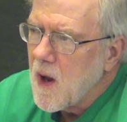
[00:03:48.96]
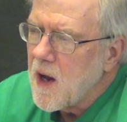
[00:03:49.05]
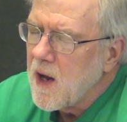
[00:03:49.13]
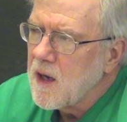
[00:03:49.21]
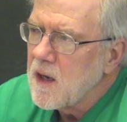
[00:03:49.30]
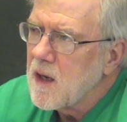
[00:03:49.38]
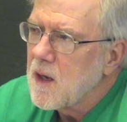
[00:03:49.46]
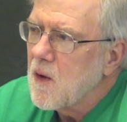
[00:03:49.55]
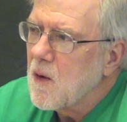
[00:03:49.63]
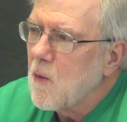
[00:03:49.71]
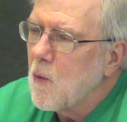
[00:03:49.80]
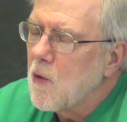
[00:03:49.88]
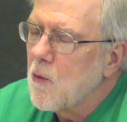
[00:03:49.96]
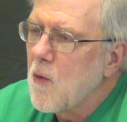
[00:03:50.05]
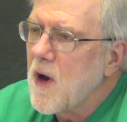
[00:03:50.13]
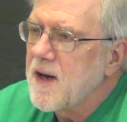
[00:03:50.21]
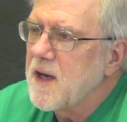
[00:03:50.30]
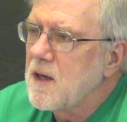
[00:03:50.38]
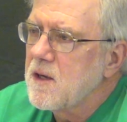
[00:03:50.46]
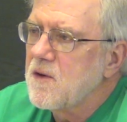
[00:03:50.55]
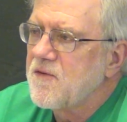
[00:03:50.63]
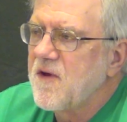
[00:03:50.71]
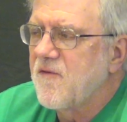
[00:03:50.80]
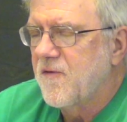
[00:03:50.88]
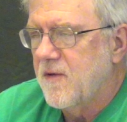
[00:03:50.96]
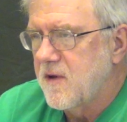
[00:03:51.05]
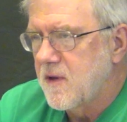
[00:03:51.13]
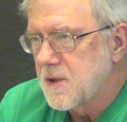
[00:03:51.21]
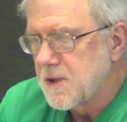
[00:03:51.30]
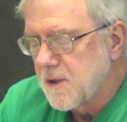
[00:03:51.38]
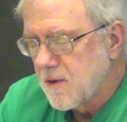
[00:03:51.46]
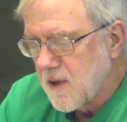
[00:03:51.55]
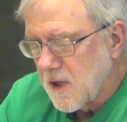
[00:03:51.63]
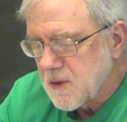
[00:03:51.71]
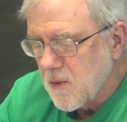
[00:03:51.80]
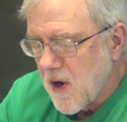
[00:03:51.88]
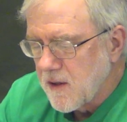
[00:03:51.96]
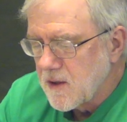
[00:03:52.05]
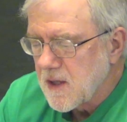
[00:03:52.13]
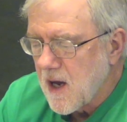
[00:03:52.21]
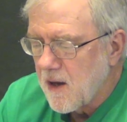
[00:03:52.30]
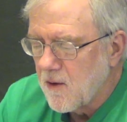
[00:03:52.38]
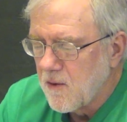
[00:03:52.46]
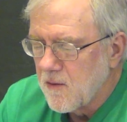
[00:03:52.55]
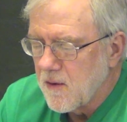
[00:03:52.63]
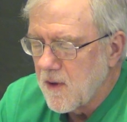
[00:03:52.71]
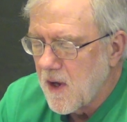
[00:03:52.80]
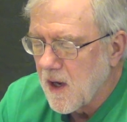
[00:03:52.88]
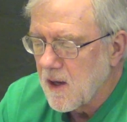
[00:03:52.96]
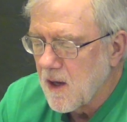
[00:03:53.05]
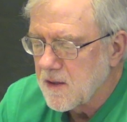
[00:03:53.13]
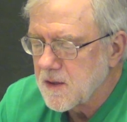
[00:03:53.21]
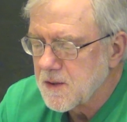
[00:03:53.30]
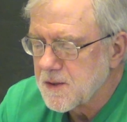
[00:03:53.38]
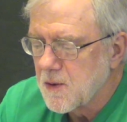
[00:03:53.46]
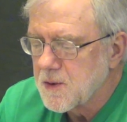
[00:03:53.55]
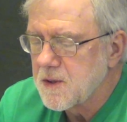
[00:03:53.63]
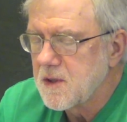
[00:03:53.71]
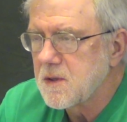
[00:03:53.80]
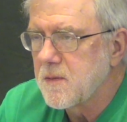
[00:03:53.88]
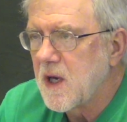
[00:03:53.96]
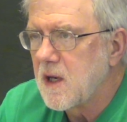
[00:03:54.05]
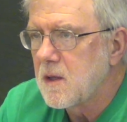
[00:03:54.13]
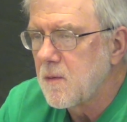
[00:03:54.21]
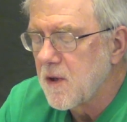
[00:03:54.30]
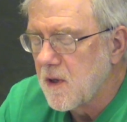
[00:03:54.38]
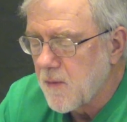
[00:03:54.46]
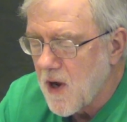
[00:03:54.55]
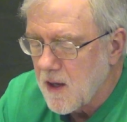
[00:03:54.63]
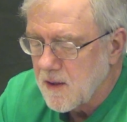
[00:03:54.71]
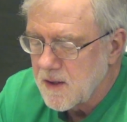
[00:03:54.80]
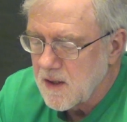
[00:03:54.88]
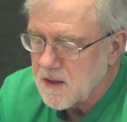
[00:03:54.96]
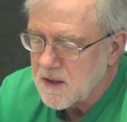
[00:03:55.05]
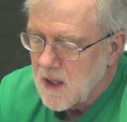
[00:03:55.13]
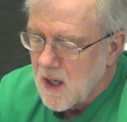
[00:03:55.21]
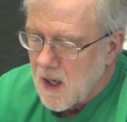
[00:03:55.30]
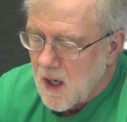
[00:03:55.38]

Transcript: and we're running a little differently this year, and that's why the title is Ecological Socialism and Independent Politics.